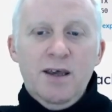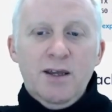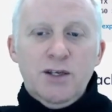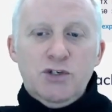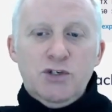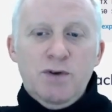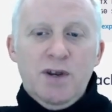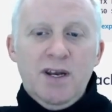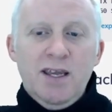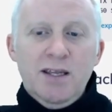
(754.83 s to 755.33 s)

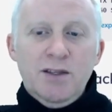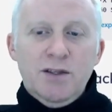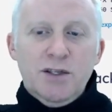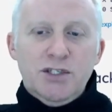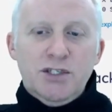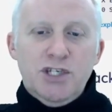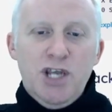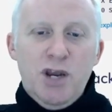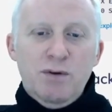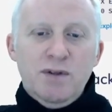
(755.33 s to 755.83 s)
draining the
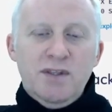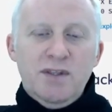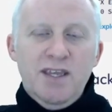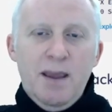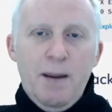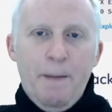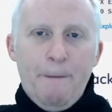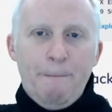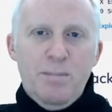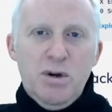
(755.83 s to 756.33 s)

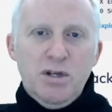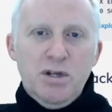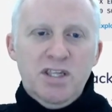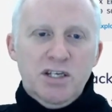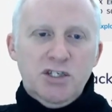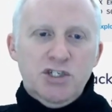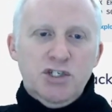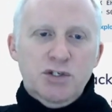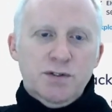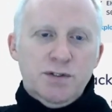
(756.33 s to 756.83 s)
charity
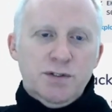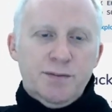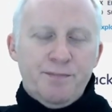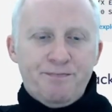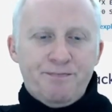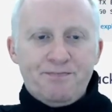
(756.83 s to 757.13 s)
potentials.